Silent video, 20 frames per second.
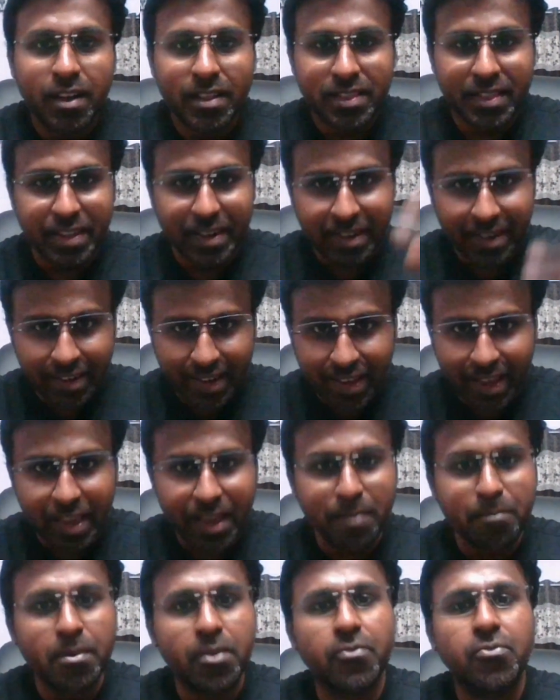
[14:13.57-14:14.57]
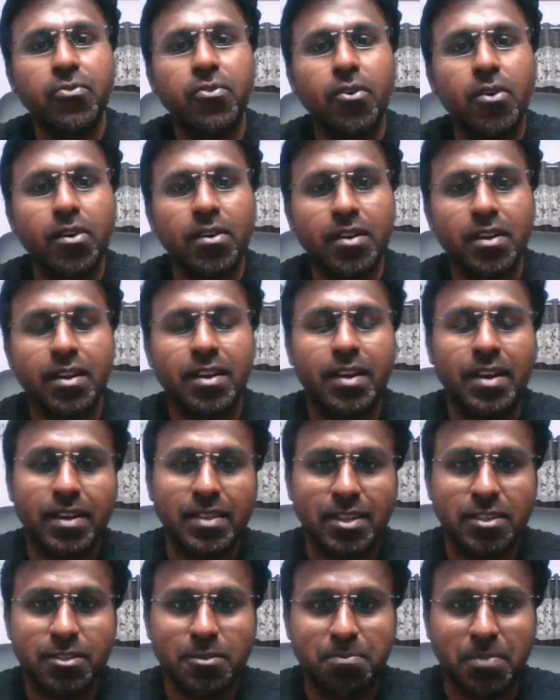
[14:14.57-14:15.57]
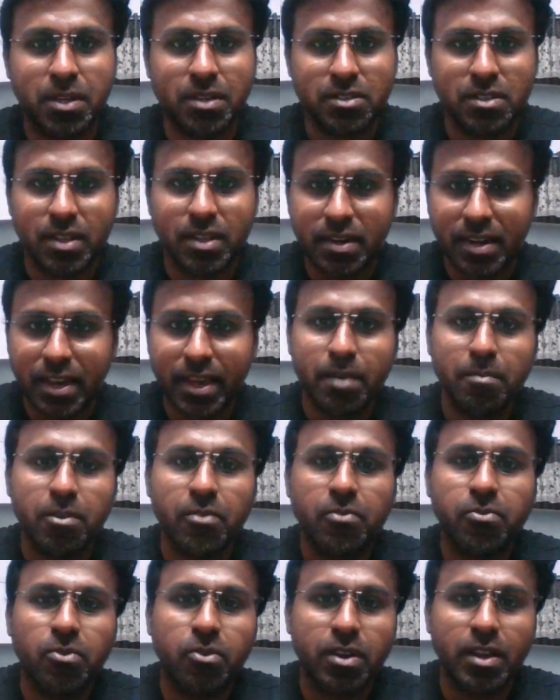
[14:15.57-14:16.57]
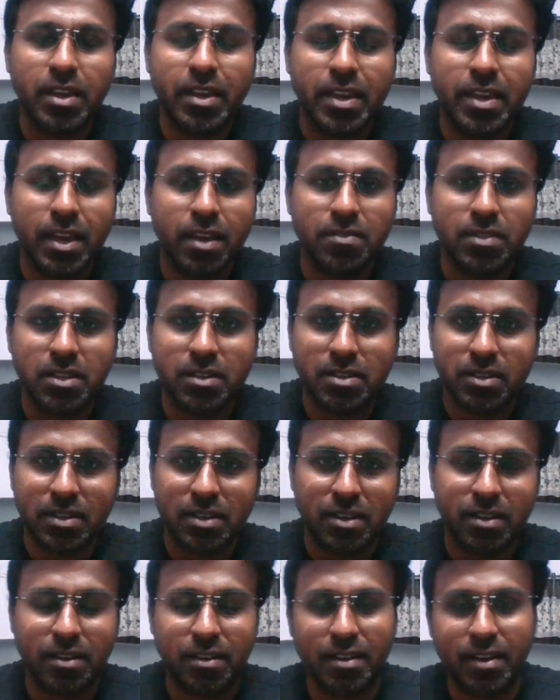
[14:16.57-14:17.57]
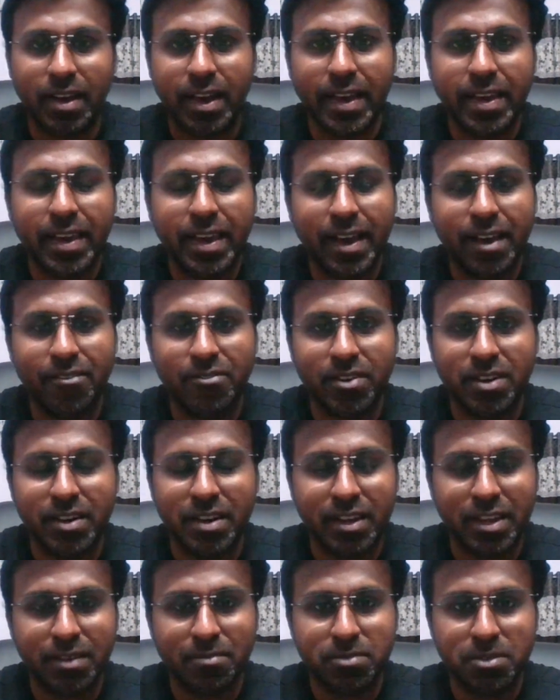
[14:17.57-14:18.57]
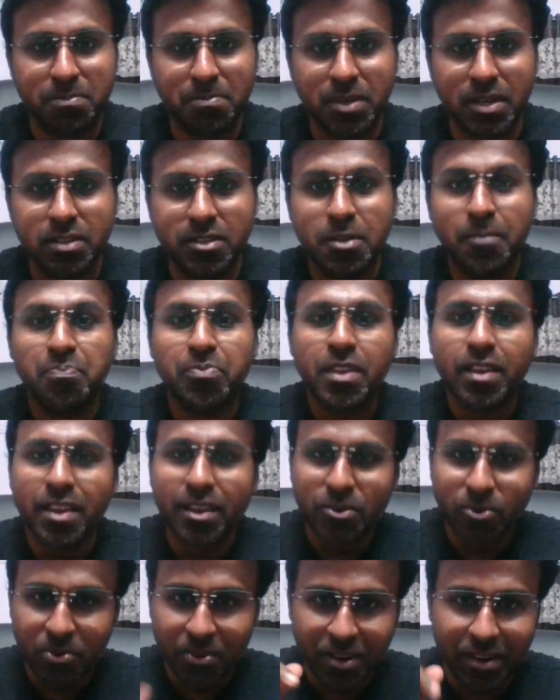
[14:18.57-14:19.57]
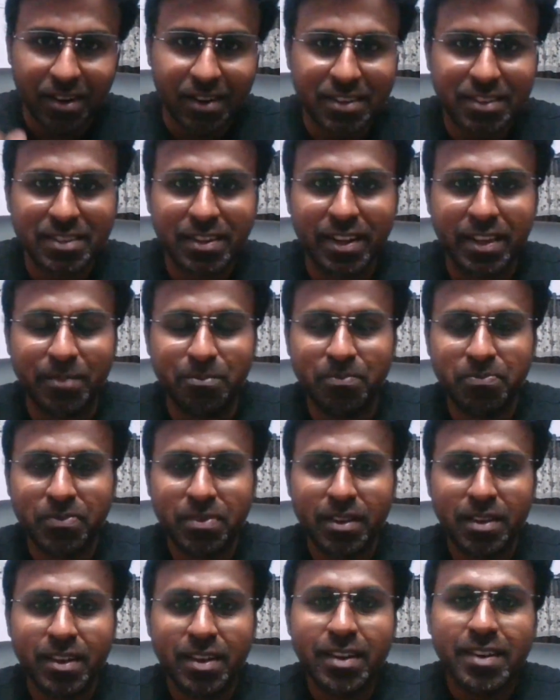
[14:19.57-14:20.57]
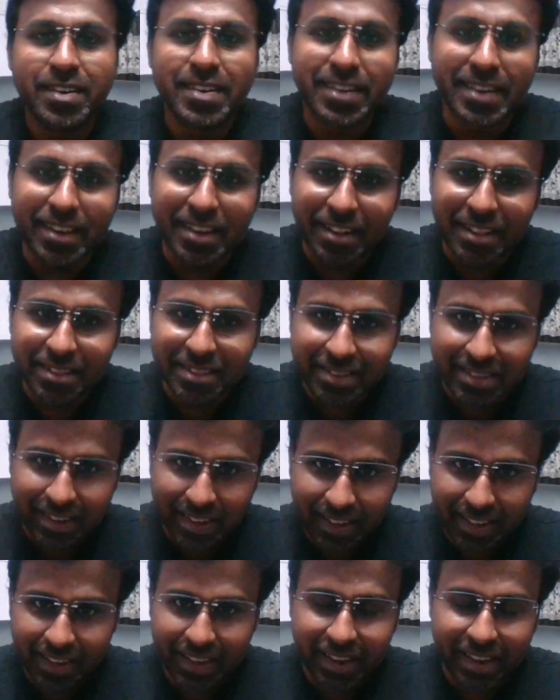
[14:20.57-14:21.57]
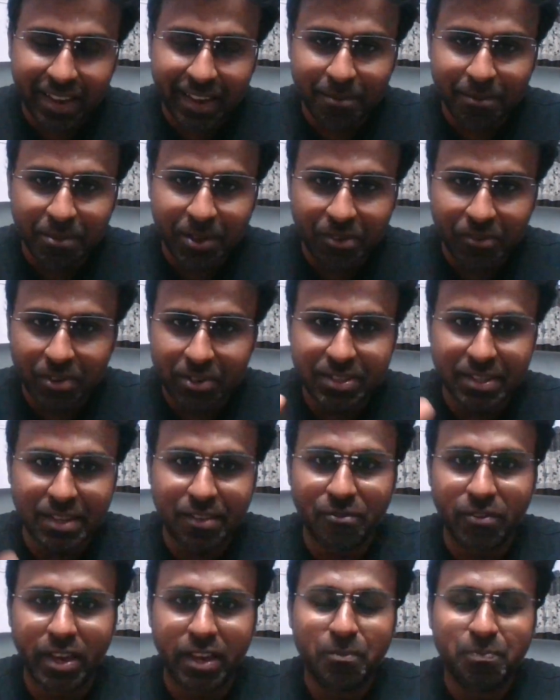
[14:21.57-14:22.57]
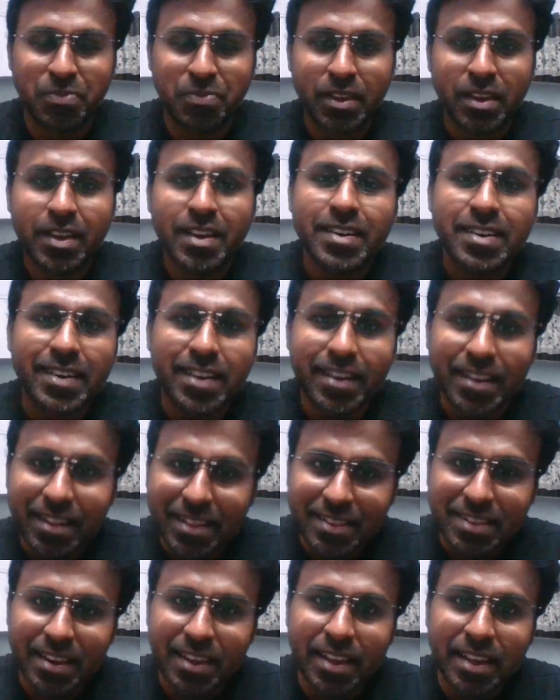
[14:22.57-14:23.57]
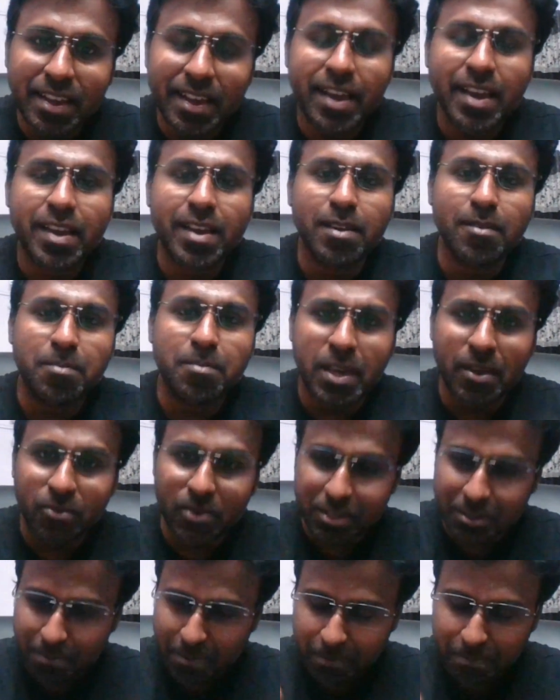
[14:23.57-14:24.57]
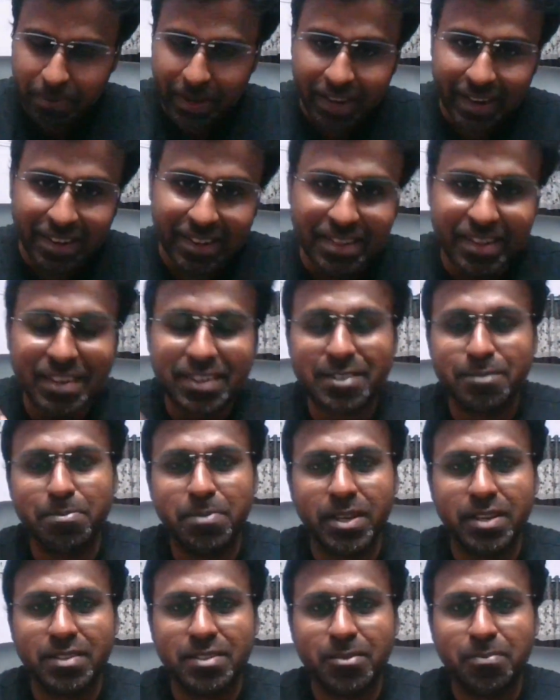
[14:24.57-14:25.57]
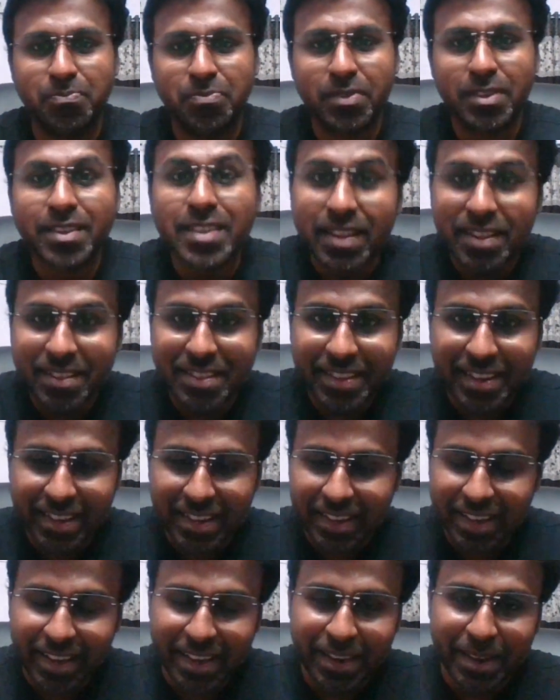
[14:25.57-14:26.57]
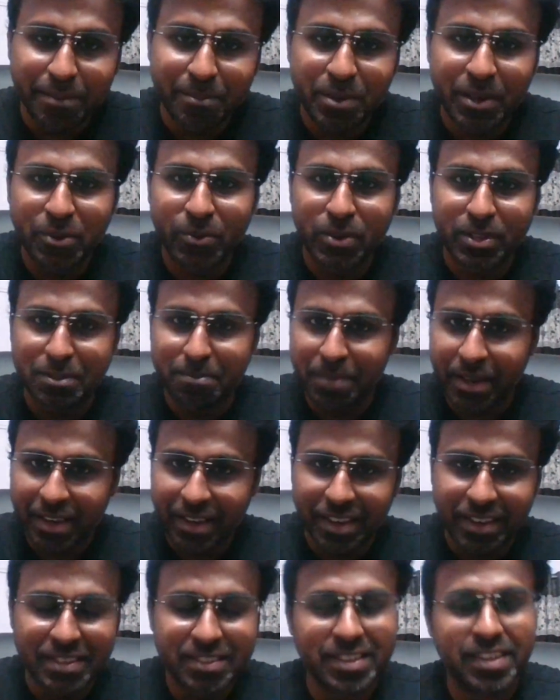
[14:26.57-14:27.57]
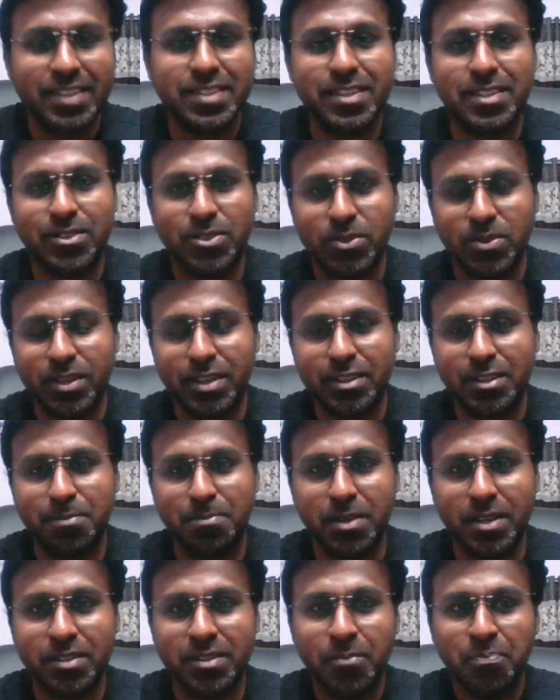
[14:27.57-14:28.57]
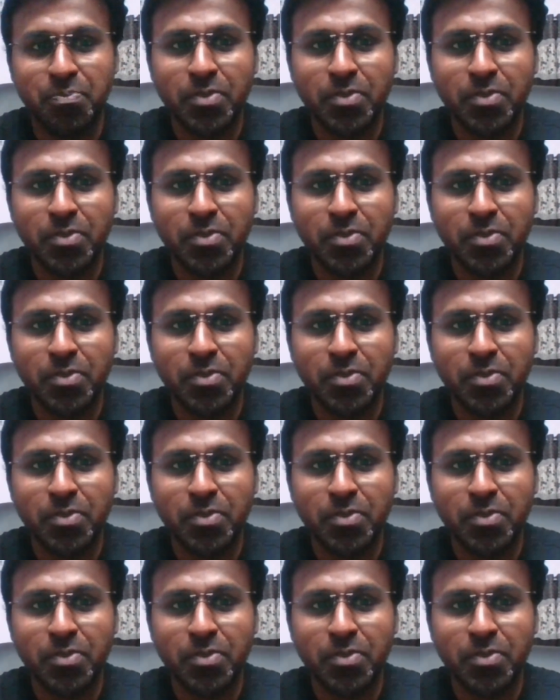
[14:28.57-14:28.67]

The day before the speech, the day before he gave that I Have a Dream speech, he could not sleep. Till 3 a.m. he was awake. Till 3 a.m. he was preparing that speech. Till 3 a.m. he was making changes to that speech.